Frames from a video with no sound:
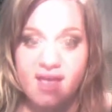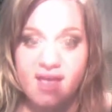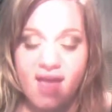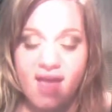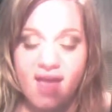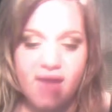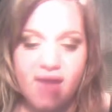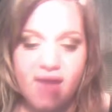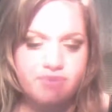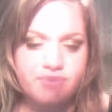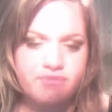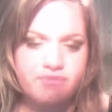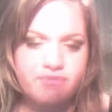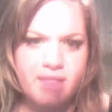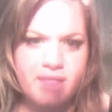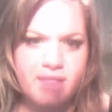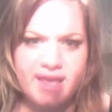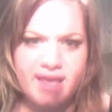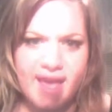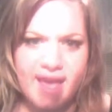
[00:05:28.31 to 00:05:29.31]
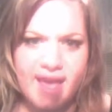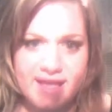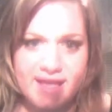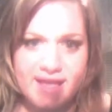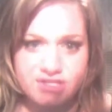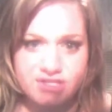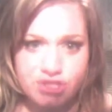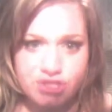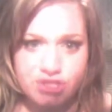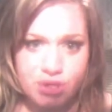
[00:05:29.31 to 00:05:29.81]
and it was from like eight to
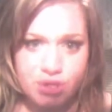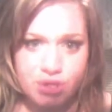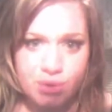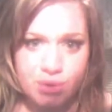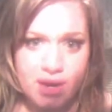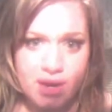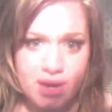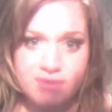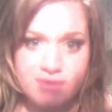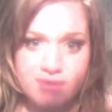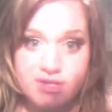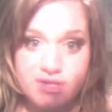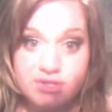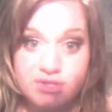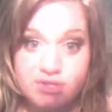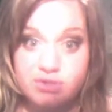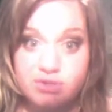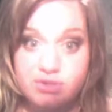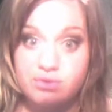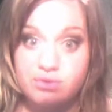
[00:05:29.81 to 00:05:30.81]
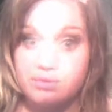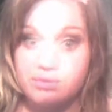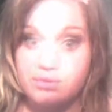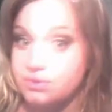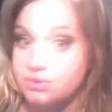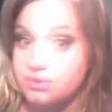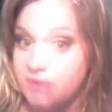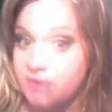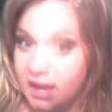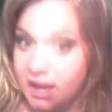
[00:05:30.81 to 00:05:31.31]
two, and I was like, screw
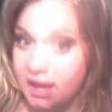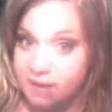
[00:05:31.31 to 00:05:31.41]
that,